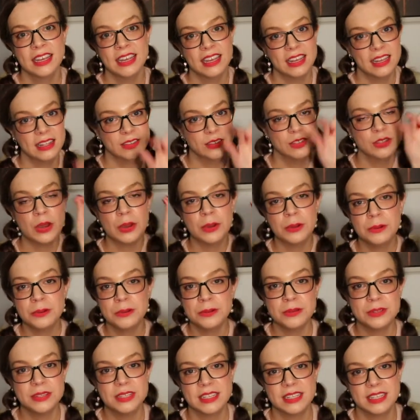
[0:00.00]
and
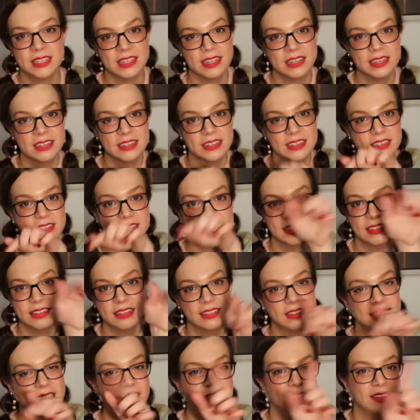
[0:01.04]
toes and a
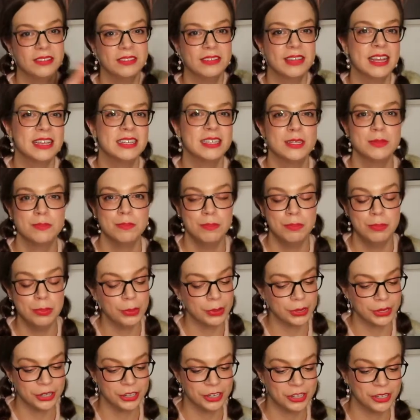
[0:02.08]
little nice
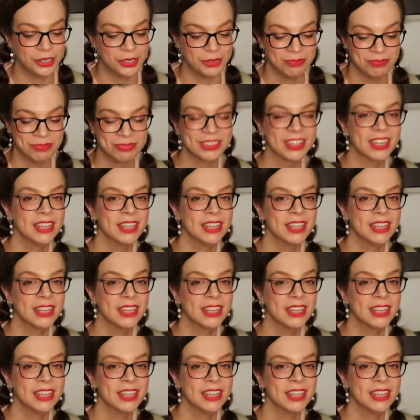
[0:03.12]
border.